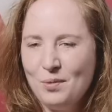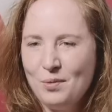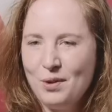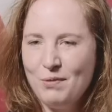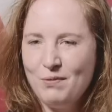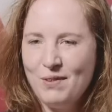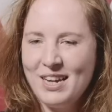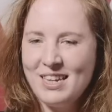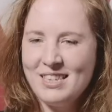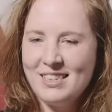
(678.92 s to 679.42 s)
We're
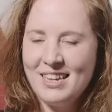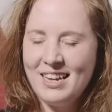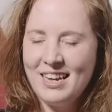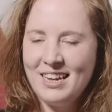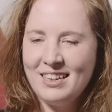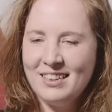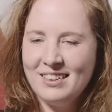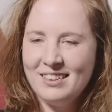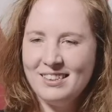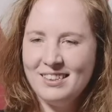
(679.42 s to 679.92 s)

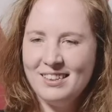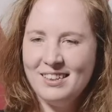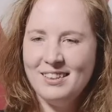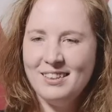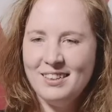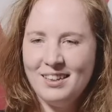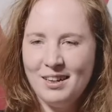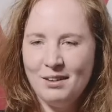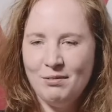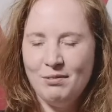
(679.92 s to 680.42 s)
facing
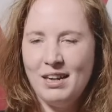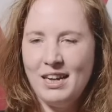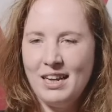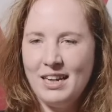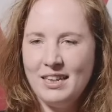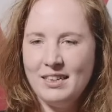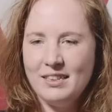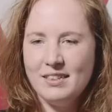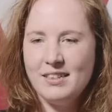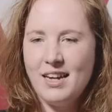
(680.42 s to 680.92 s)
a
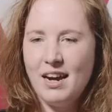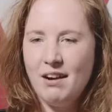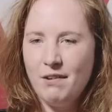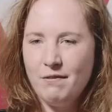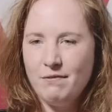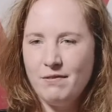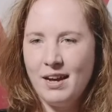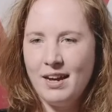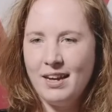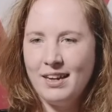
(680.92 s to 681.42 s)
really
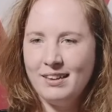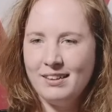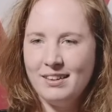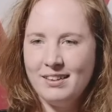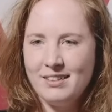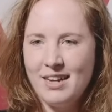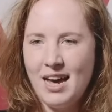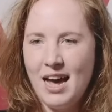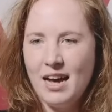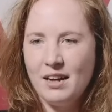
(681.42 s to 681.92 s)
terrifying
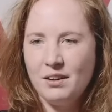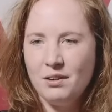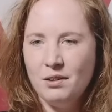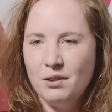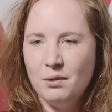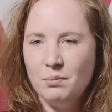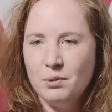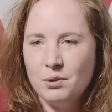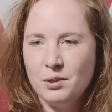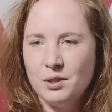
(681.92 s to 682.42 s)
attack
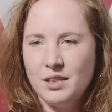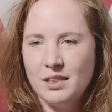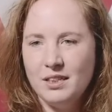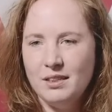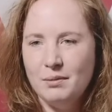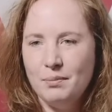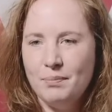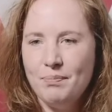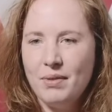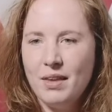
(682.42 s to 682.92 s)
on
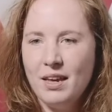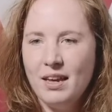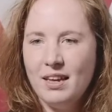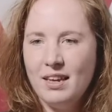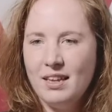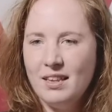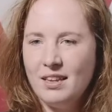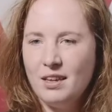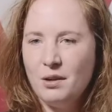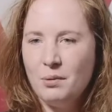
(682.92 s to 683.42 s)
abortion
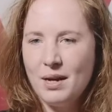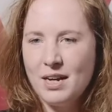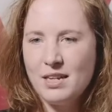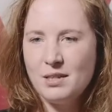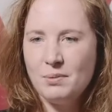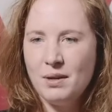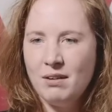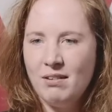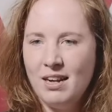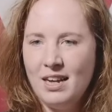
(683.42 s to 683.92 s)
in the U
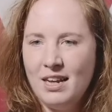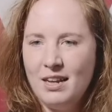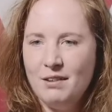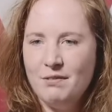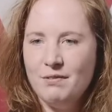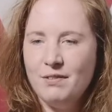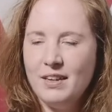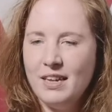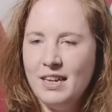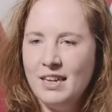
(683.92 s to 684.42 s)
S where I
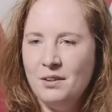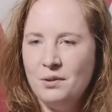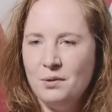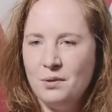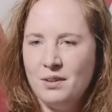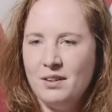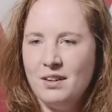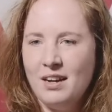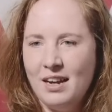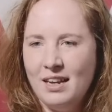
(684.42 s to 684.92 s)
live, in
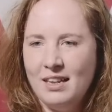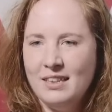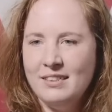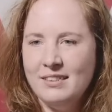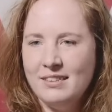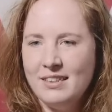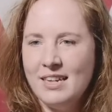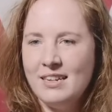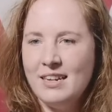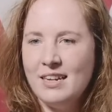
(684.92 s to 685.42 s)
Northern
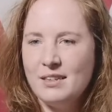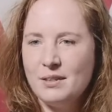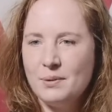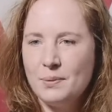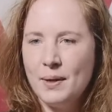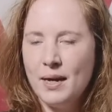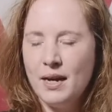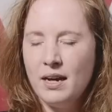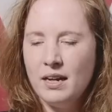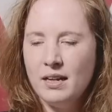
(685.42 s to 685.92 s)
Ireland and
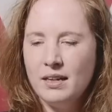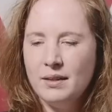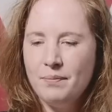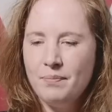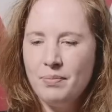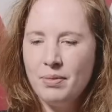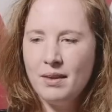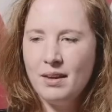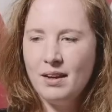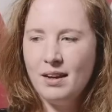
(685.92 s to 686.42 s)
elsewhere.
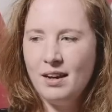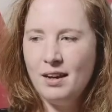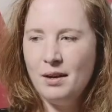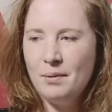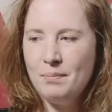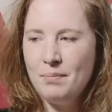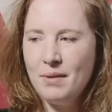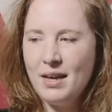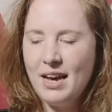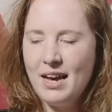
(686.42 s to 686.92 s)

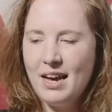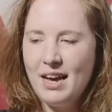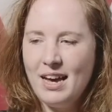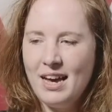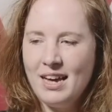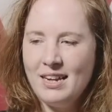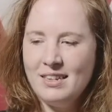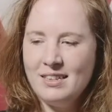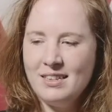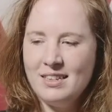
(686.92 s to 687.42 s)
Um,
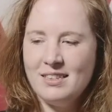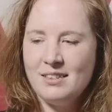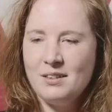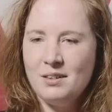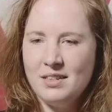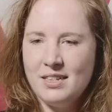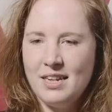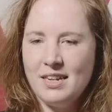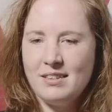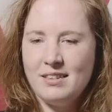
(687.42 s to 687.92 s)
and in this
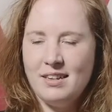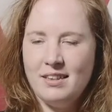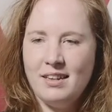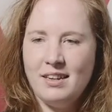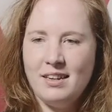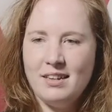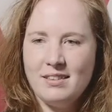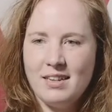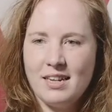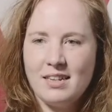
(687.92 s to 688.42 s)
context, I
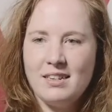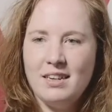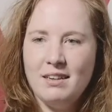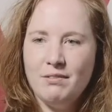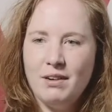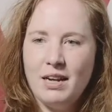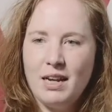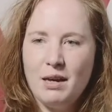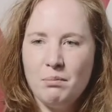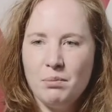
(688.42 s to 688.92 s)
think it's actually
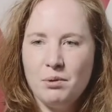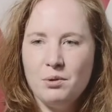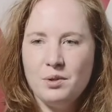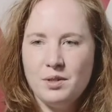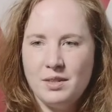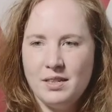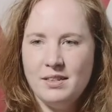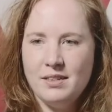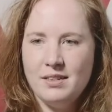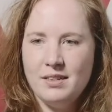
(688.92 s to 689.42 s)
really
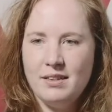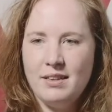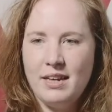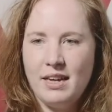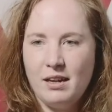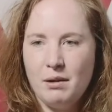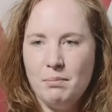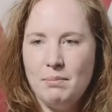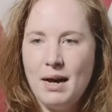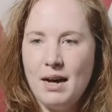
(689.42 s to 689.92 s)
important to
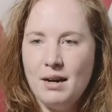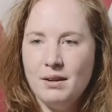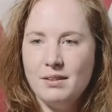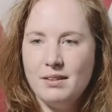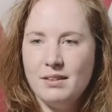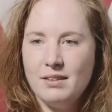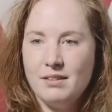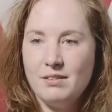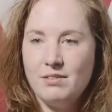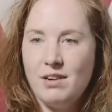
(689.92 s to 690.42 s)
think
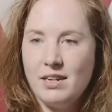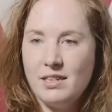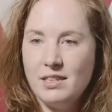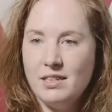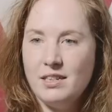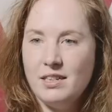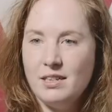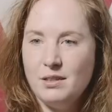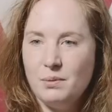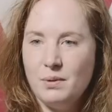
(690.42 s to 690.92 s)
about the
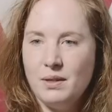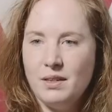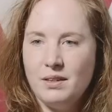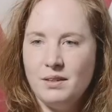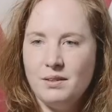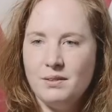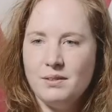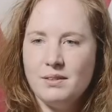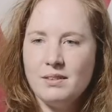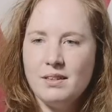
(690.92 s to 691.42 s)
strategies we
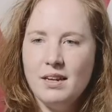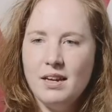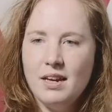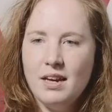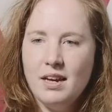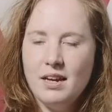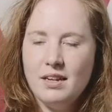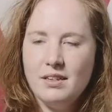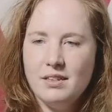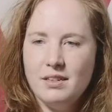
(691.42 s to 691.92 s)
use
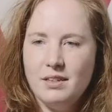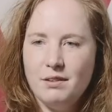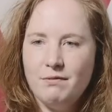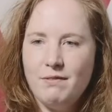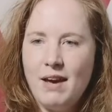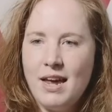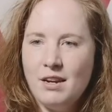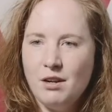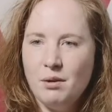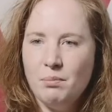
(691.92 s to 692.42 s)
to
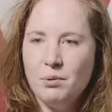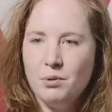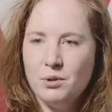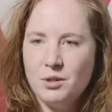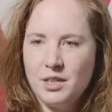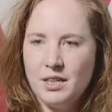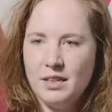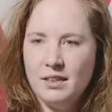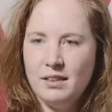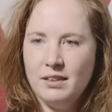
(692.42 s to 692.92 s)
defend
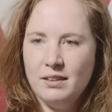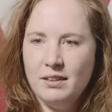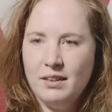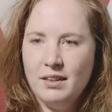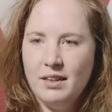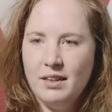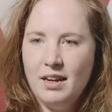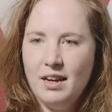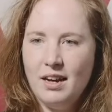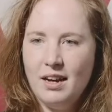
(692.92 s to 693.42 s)
abortion.
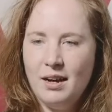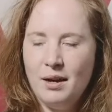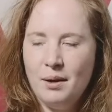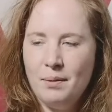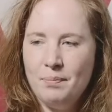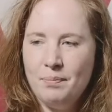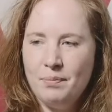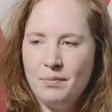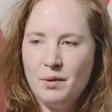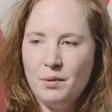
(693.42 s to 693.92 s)

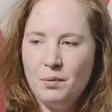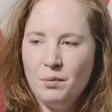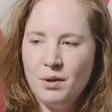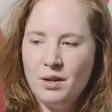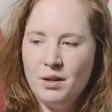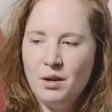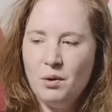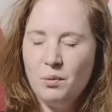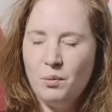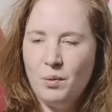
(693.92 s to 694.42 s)
Um, we're
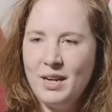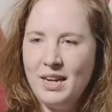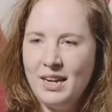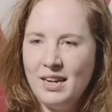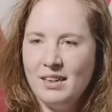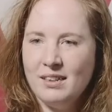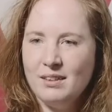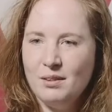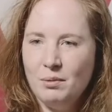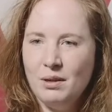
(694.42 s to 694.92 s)
not
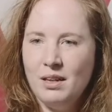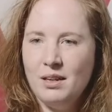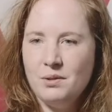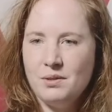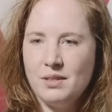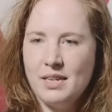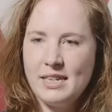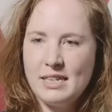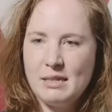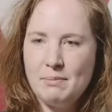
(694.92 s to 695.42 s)
winning, we're
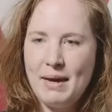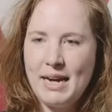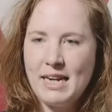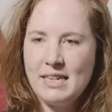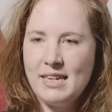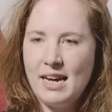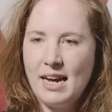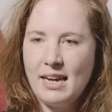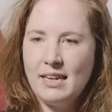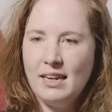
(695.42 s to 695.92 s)
losing
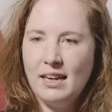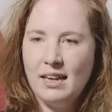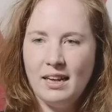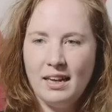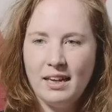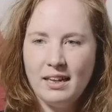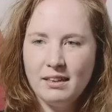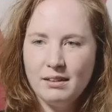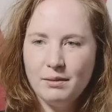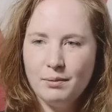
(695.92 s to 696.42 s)

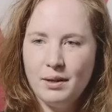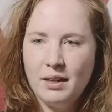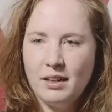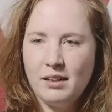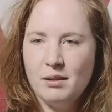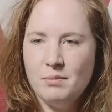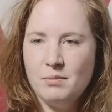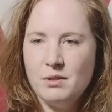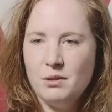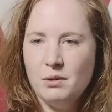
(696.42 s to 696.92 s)
spectacularly when it
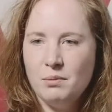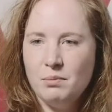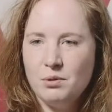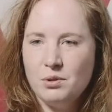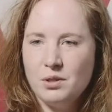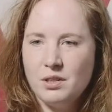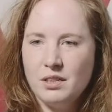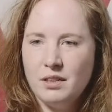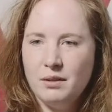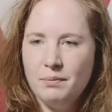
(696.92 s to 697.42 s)
comes to
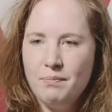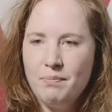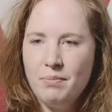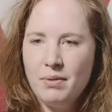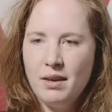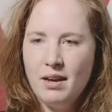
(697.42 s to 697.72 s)
abortion.